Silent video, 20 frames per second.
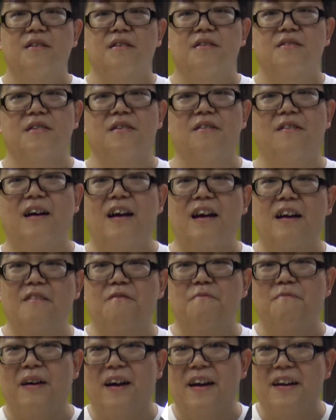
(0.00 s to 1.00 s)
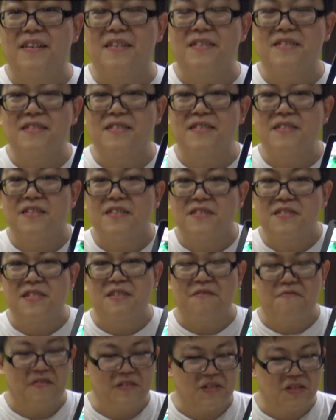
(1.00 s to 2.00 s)
So I have my
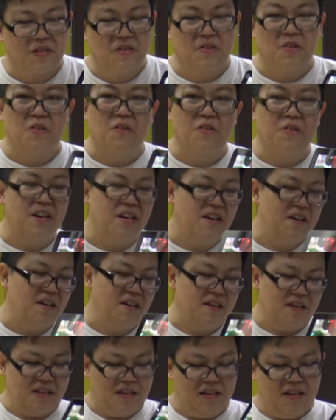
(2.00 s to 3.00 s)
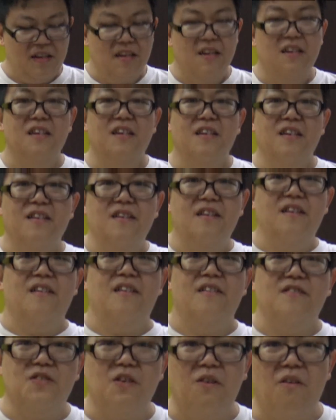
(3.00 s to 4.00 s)
Surface Go here.
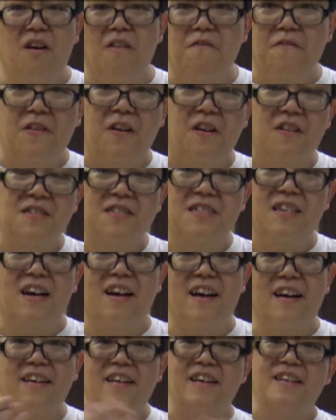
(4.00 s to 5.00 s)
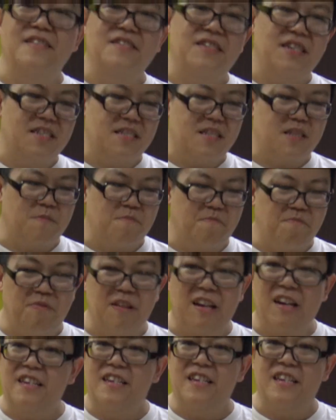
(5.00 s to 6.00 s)
So of course I can just
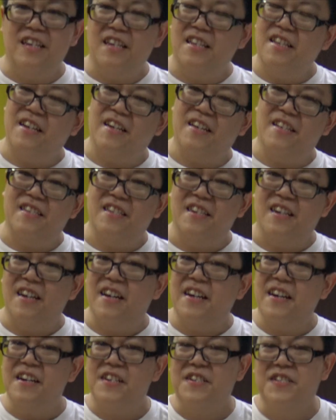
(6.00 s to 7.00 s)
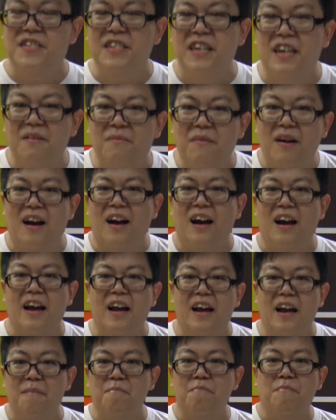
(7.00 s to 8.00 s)
plug in the
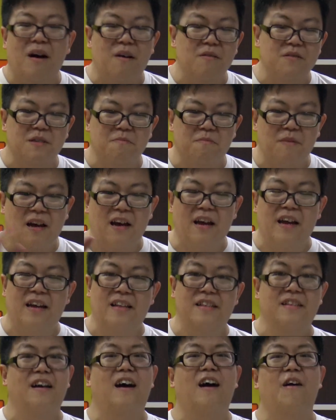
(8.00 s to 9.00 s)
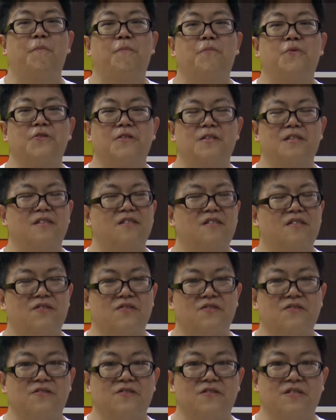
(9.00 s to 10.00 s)
HDMI and power supply and output
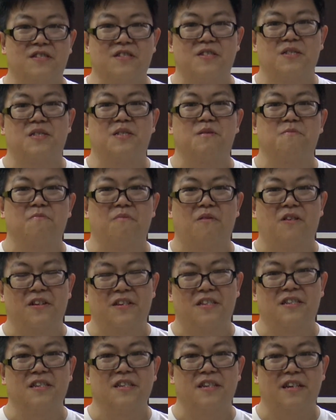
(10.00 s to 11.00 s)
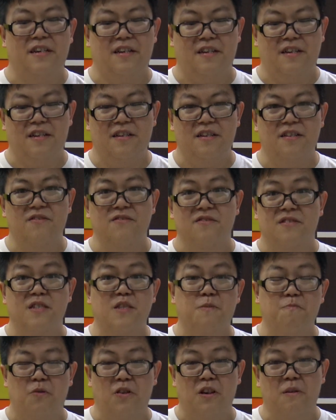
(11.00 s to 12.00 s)
to this monitor, to
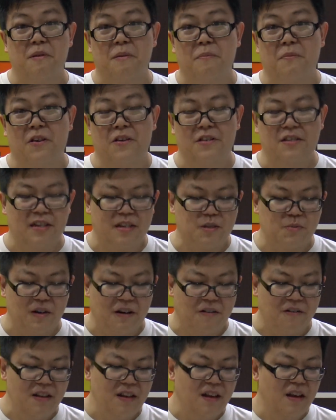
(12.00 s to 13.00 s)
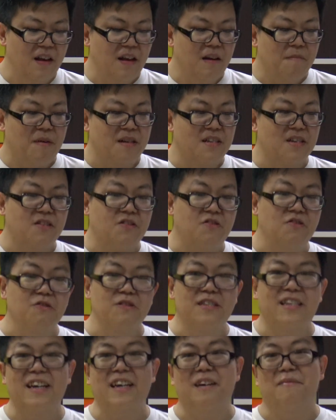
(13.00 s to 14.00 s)
this portable monitor as well. But the
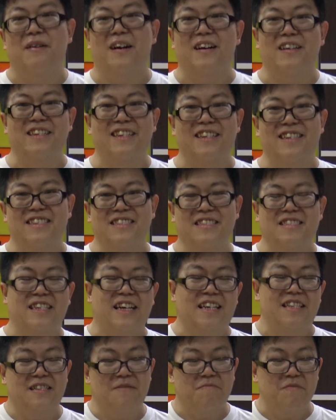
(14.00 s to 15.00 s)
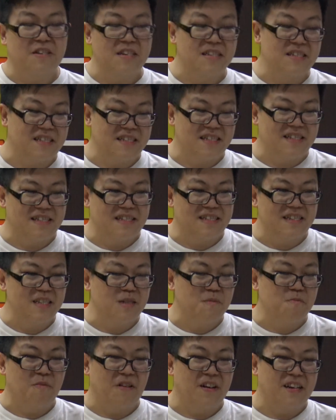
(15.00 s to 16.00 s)
cool thing about it is that because
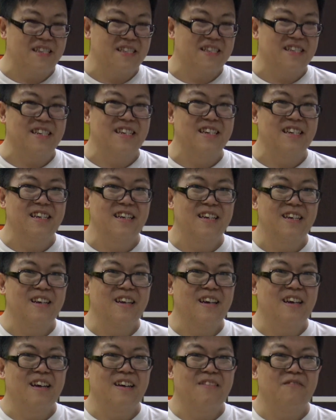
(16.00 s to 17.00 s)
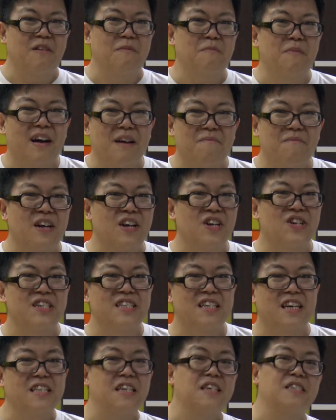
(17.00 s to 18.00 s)
this monitor, remember I
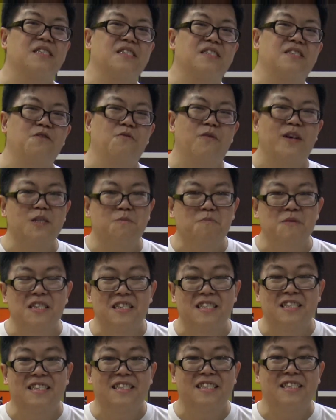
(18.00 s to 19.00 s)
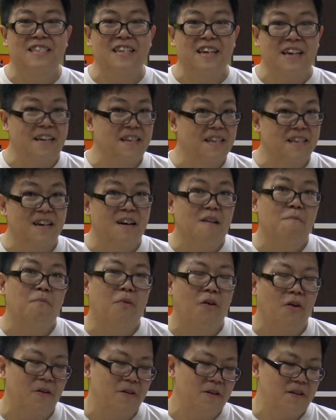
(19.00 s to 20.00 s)
mentioned that there's a USB data
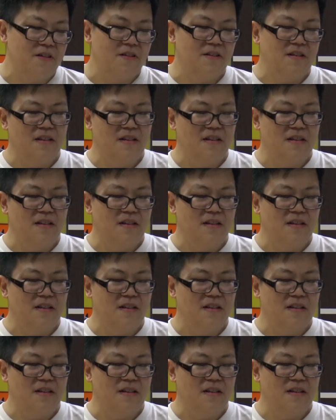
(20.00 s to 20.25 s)
port.